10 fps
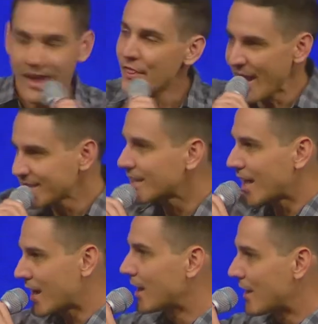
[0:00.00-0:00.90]
That's the
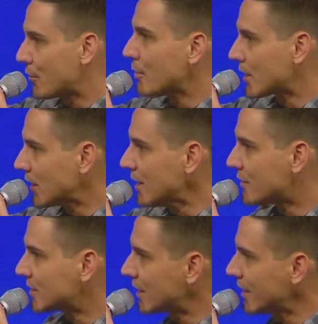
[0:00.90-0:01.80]
kind of life we want to live,
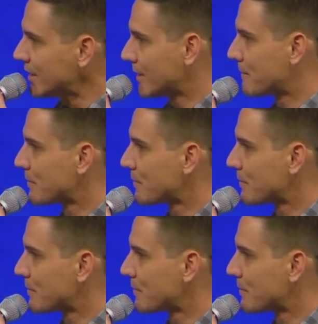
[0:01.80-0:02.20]
isn't it?